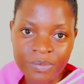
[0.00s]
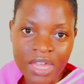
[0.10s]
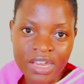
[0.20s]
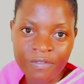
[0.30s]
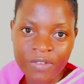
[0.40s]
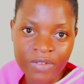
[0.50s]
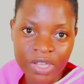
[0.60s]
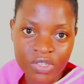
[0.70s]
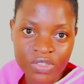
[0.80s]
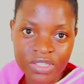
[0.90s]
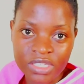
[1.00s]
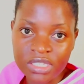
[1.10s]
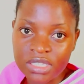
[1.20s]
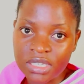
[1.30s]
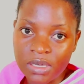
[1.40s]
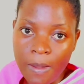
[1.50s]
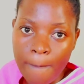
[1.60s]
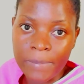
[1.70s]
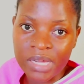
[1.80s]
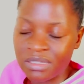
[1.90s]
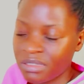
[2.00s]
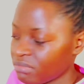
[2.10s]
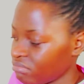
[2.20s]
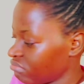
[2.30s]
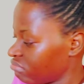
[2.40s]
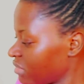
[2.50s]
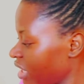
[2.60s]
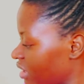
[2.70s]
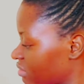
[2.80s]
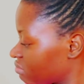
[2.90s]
And I've never used it, but yeah.